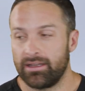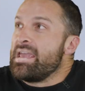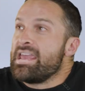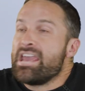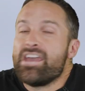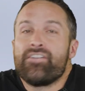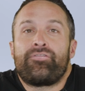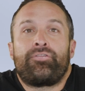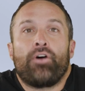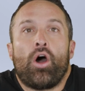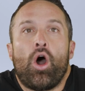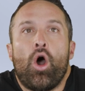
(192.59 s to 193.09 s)

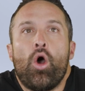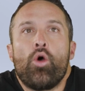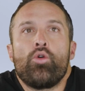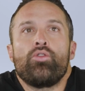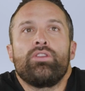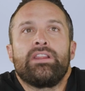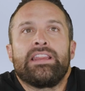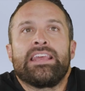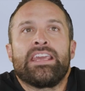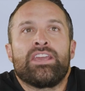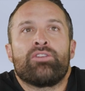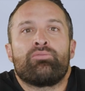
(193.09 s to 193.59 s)
If
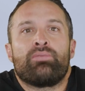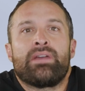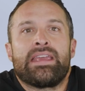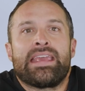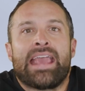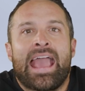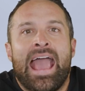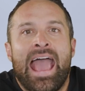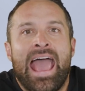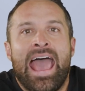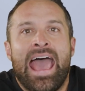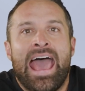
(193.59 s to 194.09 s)
only
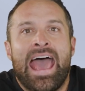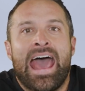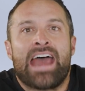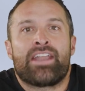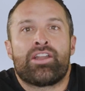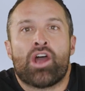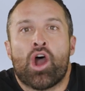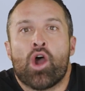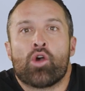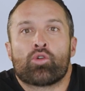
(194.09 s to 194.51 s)
we had